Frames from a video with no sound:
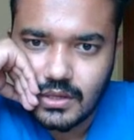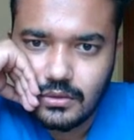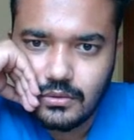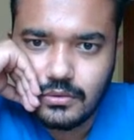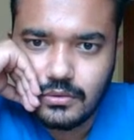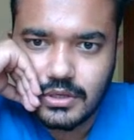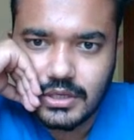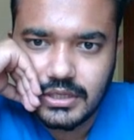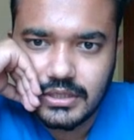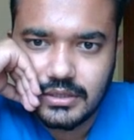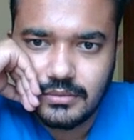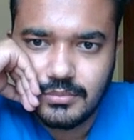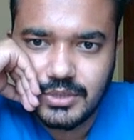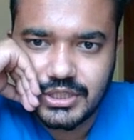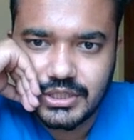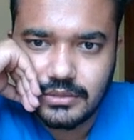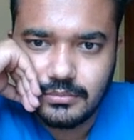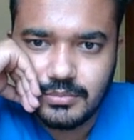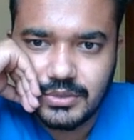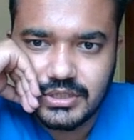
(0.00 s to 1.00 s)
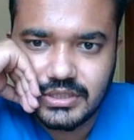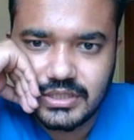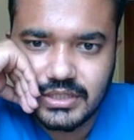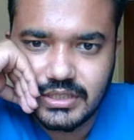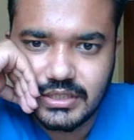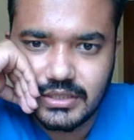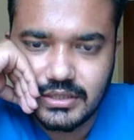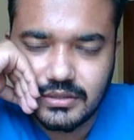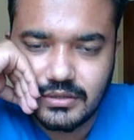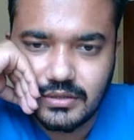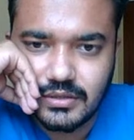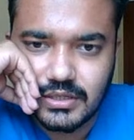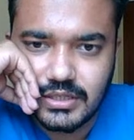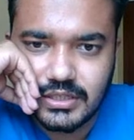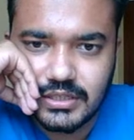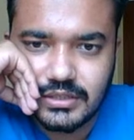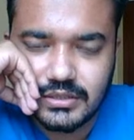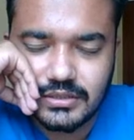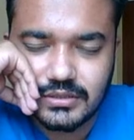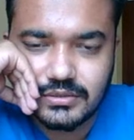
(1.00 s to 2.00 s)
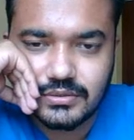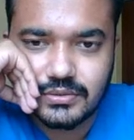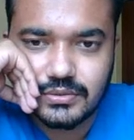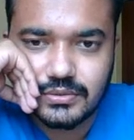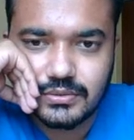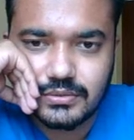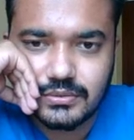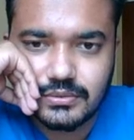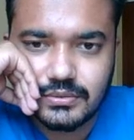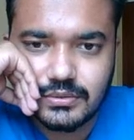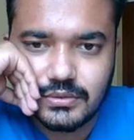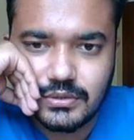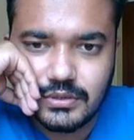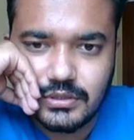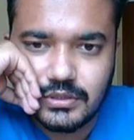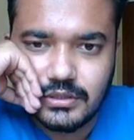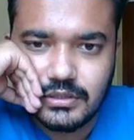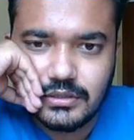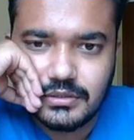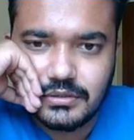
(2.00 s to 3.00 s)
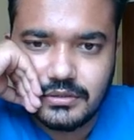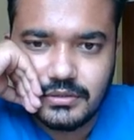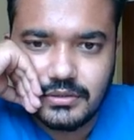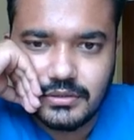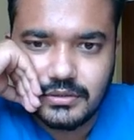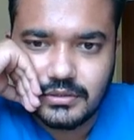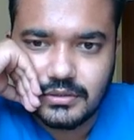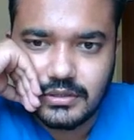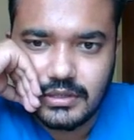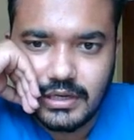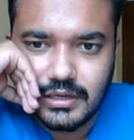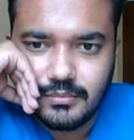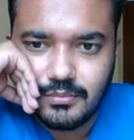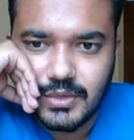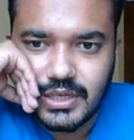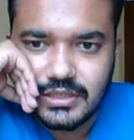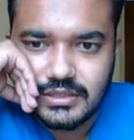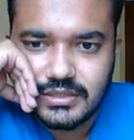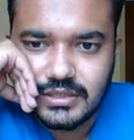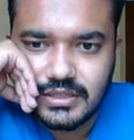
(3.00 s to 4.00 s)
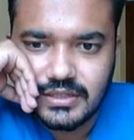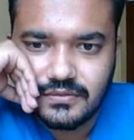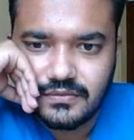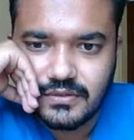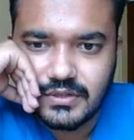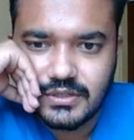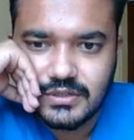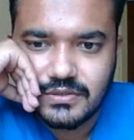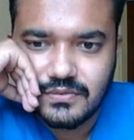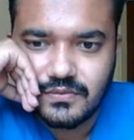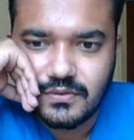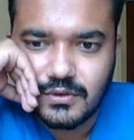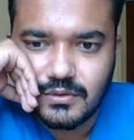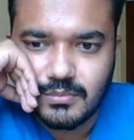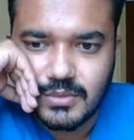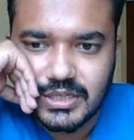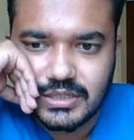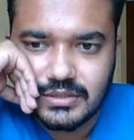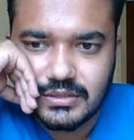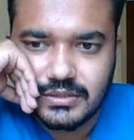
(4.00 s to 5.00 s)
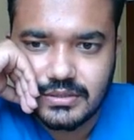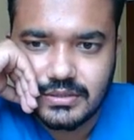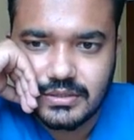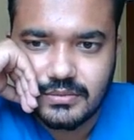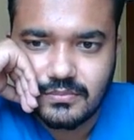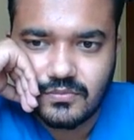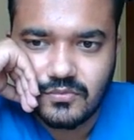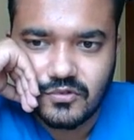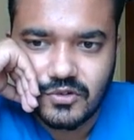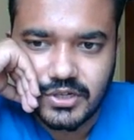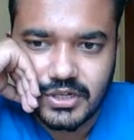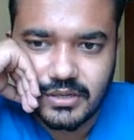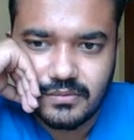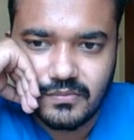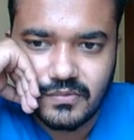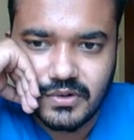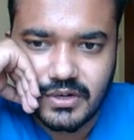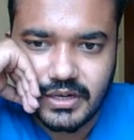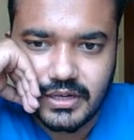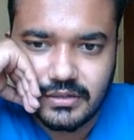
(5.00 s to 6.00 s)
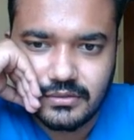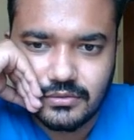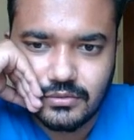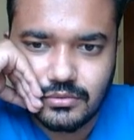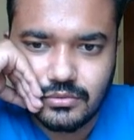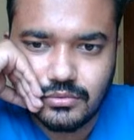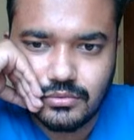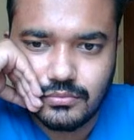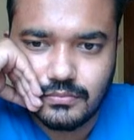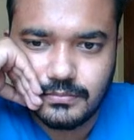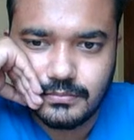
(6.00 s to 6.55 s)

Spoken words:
Okay, the bishop is here, not here. So it makes a difference for my system what I'm trying to do.